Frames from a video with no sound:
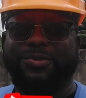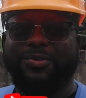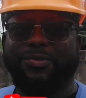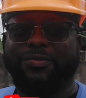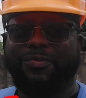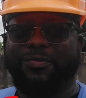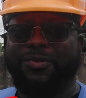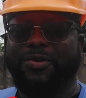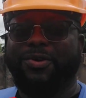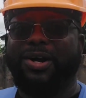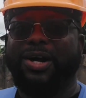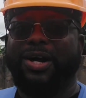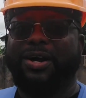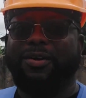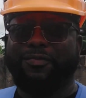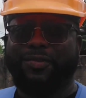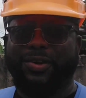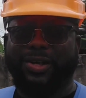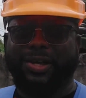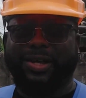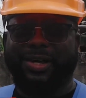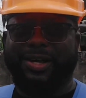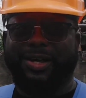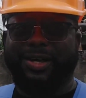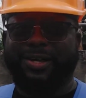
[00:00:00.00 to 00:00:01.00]
for
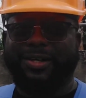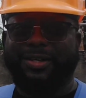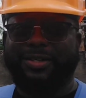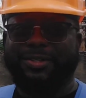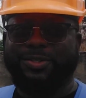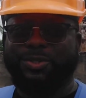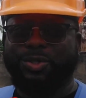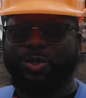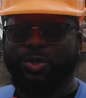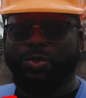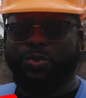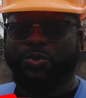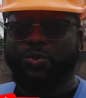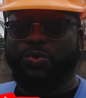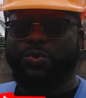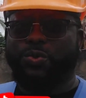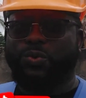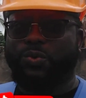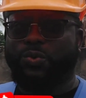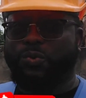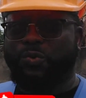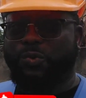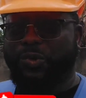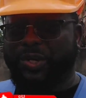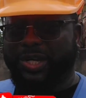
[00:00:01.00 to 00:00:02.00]
Africa to
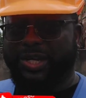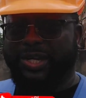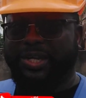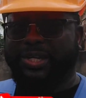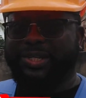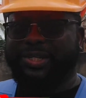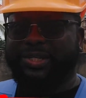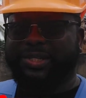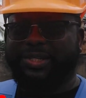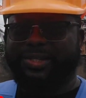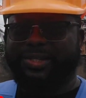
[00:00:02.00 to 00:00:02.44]
win.